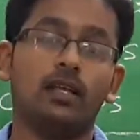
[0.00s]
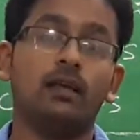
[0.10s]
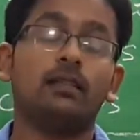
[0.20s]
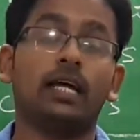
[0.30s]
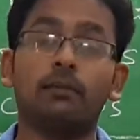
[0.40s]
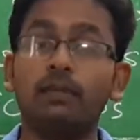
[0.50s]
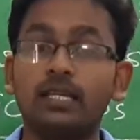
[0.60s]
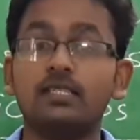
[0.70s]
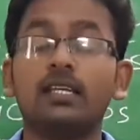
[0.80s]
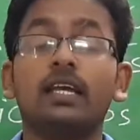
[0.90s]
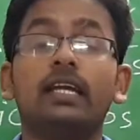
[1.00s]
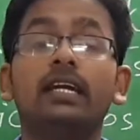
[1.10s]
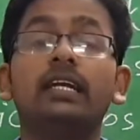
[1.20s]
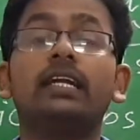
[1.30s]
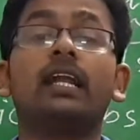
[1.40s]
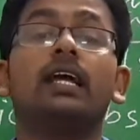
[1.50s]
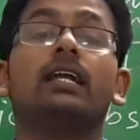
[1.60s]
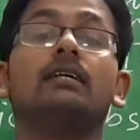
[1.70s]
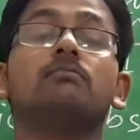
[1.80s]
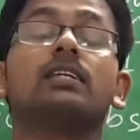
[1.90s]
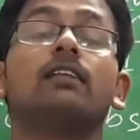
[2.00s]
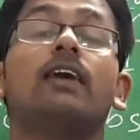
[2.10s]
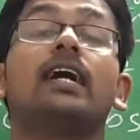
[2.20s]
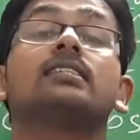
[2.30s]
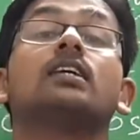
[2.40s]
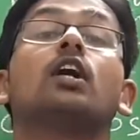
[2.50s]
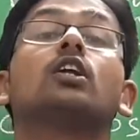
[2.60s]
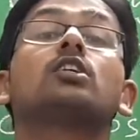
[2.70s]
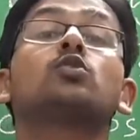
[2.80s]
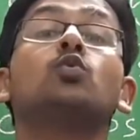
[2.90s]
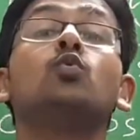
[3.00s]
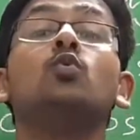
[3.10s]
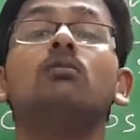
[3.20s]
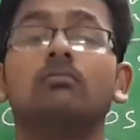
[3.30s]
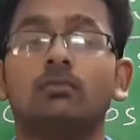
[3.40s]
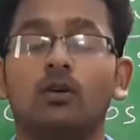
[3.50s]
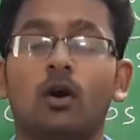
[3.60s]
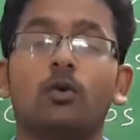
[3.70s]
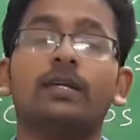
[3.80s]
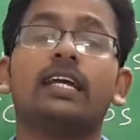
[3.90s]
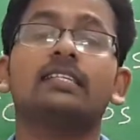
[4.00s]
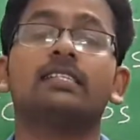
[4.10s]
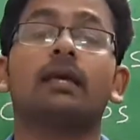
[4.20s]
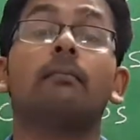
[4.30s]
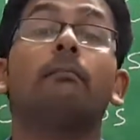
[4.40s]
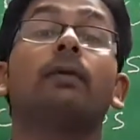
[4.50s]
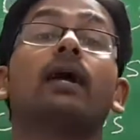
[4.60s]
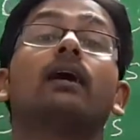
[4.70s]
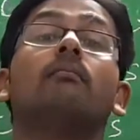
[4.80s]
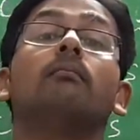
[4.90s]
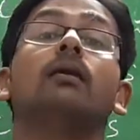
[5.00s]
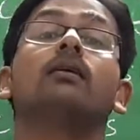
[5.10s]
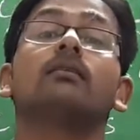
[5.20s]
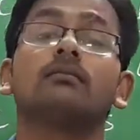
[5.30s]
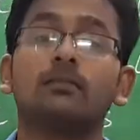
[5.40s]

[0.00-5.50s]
That means he declared himself as Rasul, or we can say Paigambar.